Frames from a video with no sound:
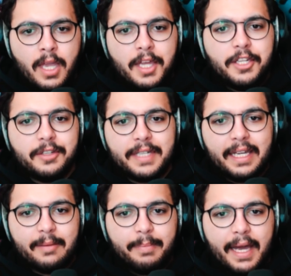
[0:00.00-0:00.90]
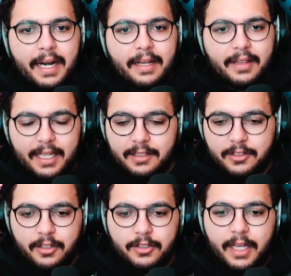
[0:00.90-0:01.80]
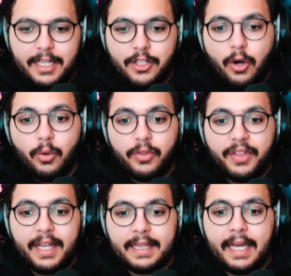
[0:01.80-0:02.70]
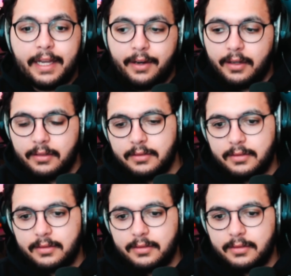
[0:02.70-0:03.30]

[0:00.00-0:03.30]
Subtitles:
Do you take competitive, like, so like, don't think that you're